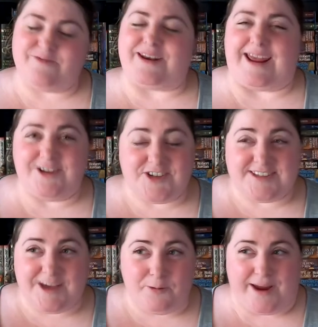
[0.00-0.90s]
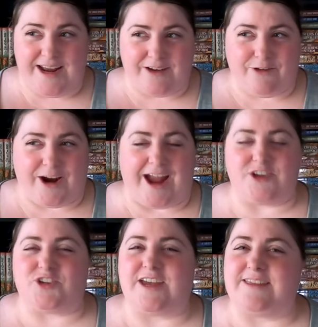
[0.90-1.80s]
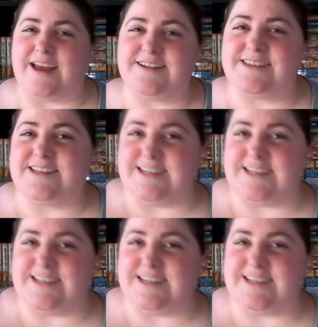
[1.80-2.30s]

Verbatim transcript: been anxiously awaiting for, actually, and that is The